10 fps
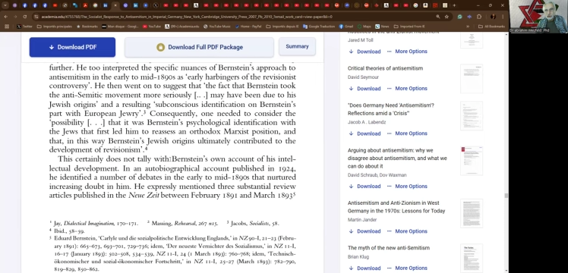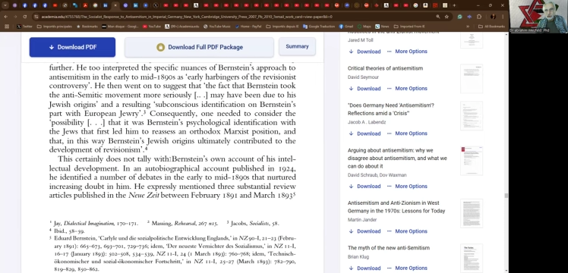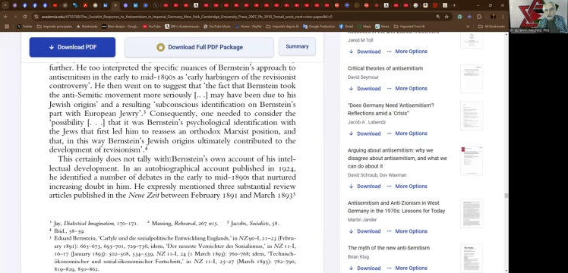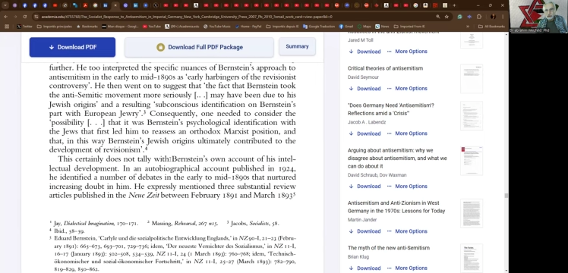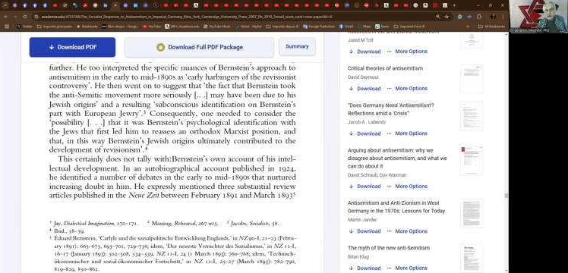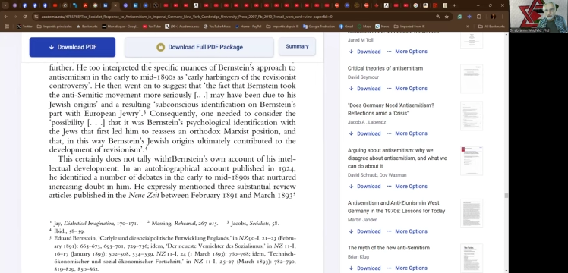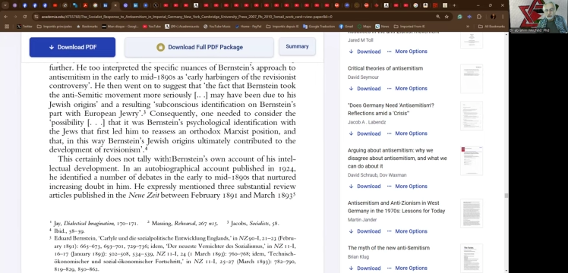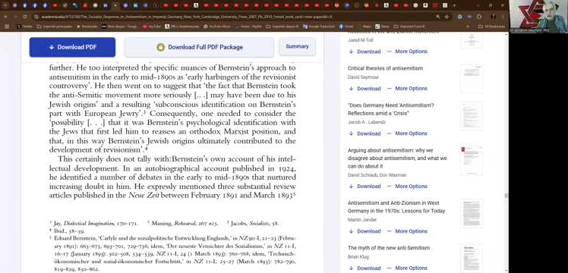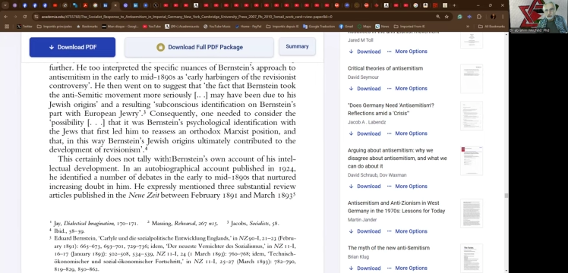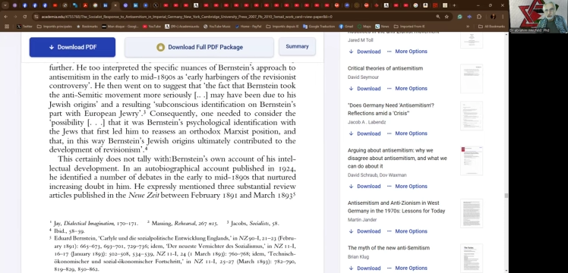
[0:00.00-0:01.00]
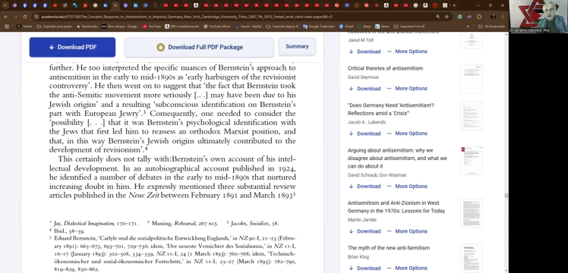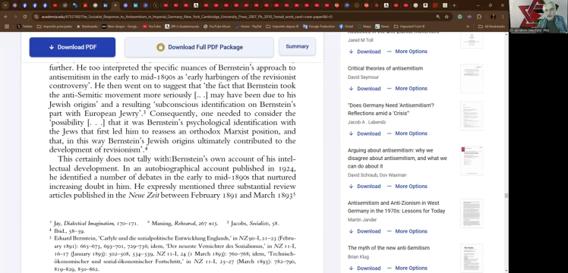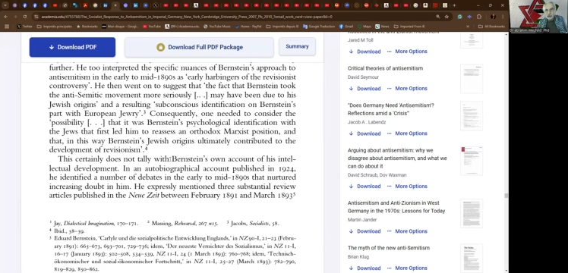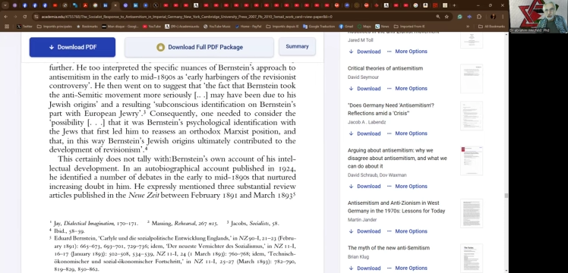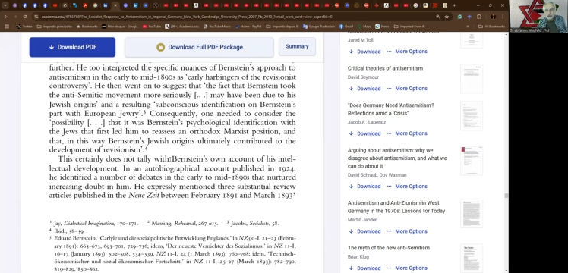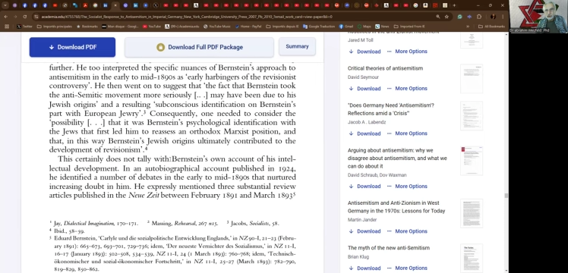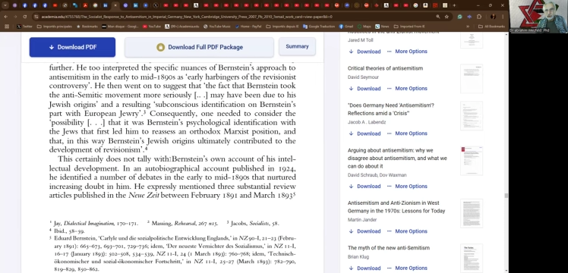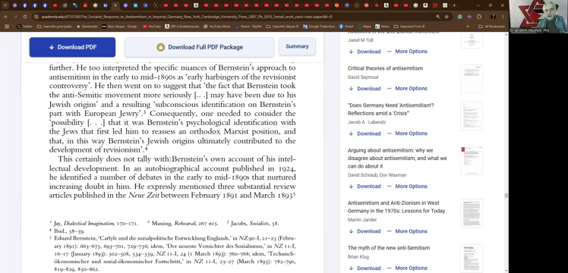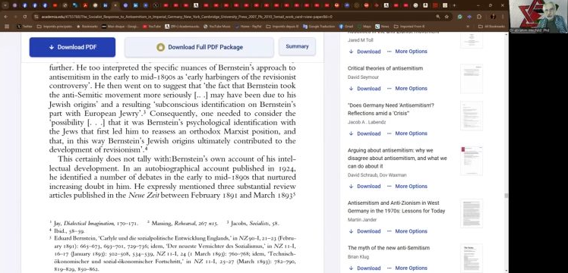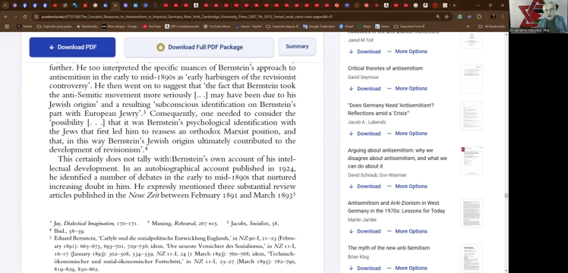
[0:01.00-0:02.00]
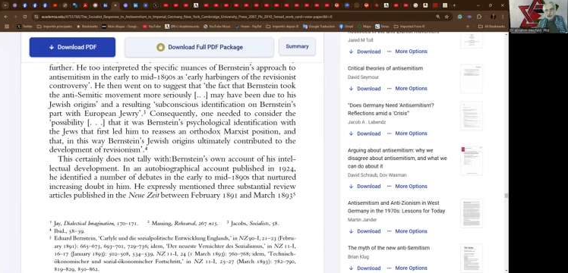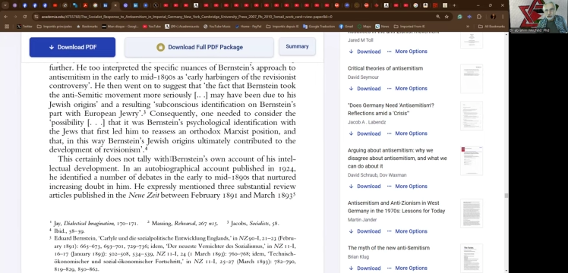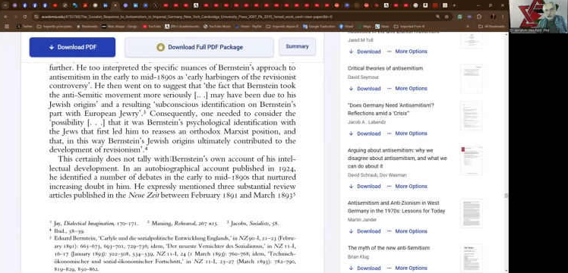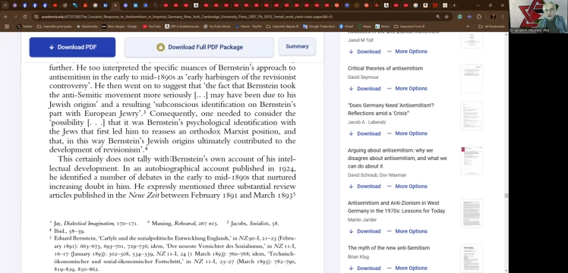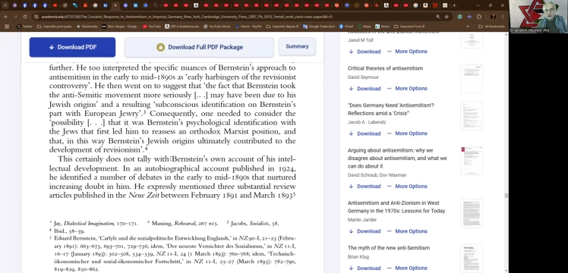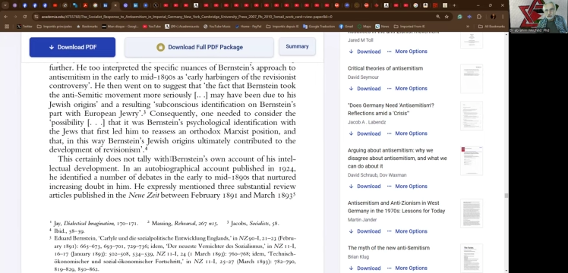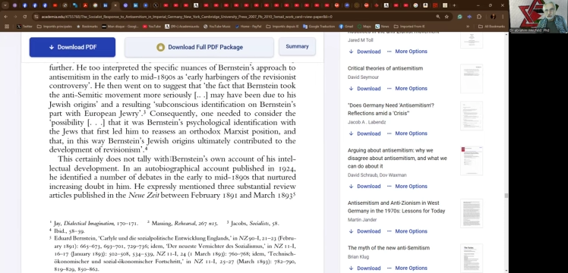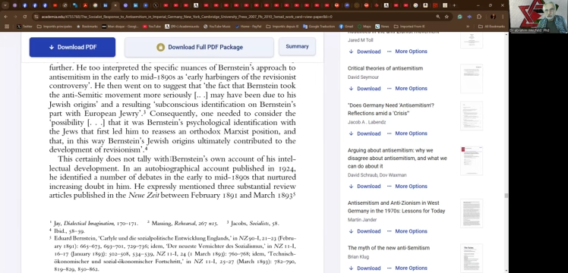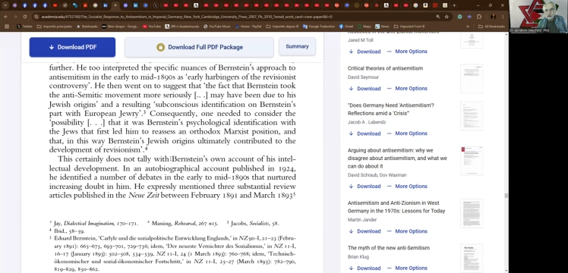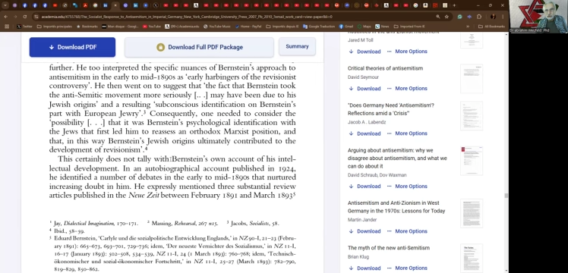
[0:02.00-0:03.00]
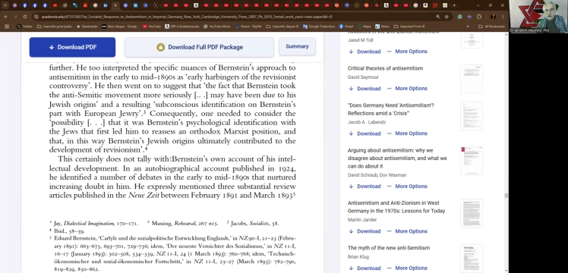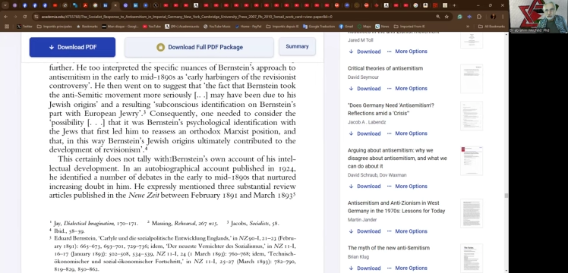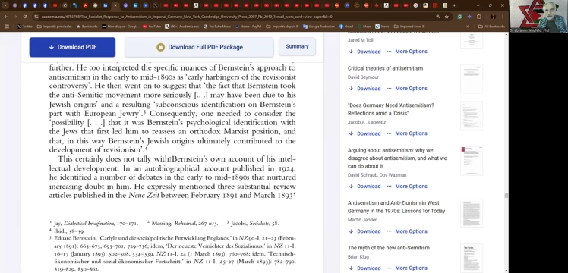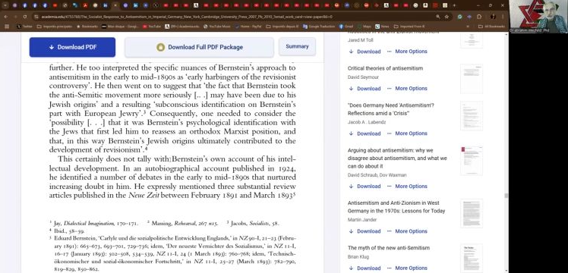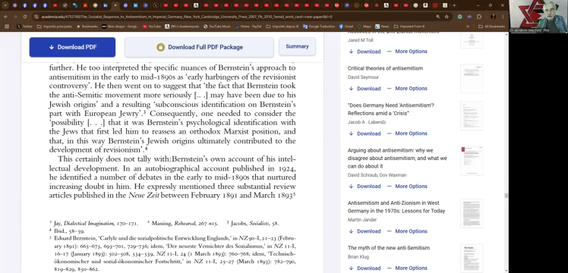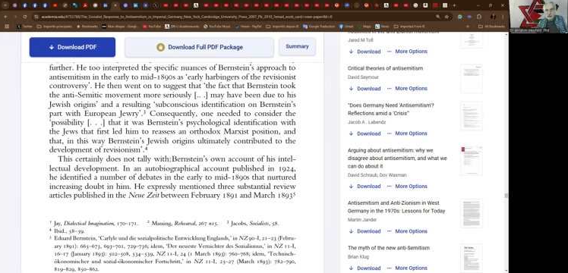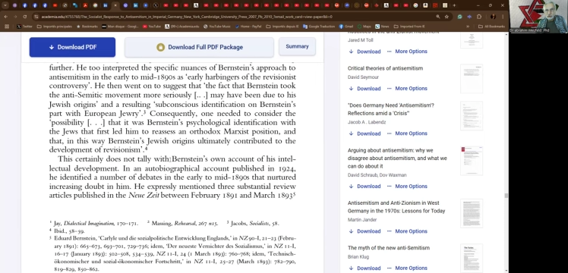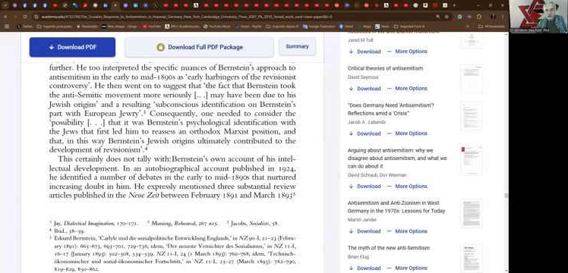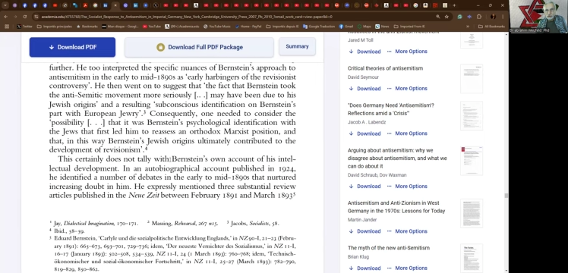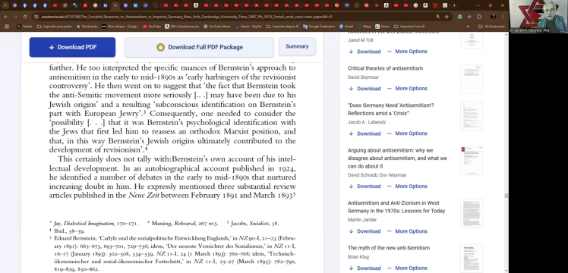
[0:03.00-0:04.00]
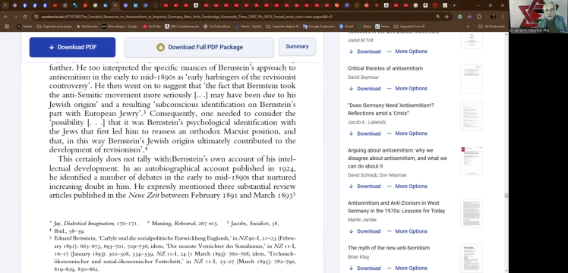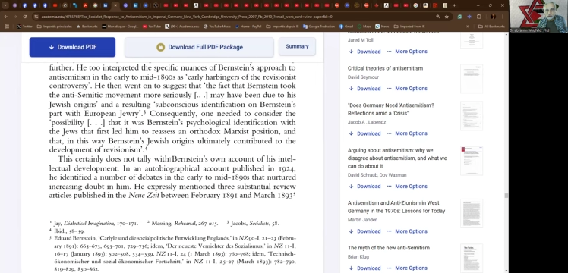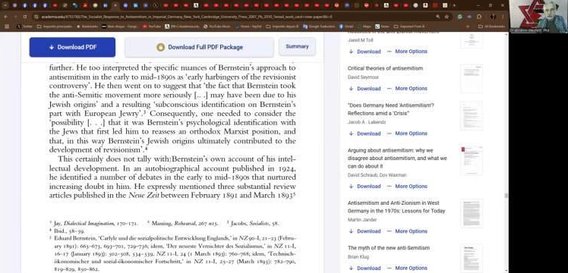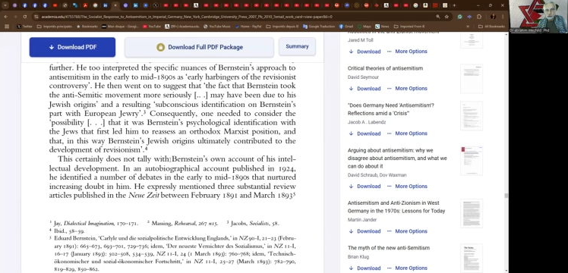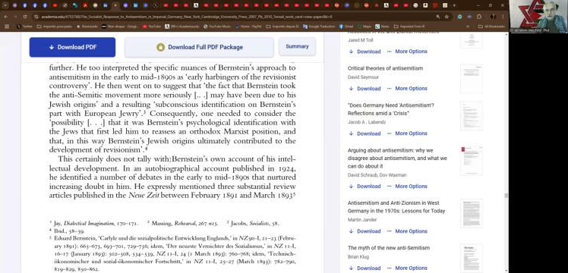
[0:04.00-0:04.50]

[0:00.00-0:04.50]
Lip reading: [unreadable: no face in view]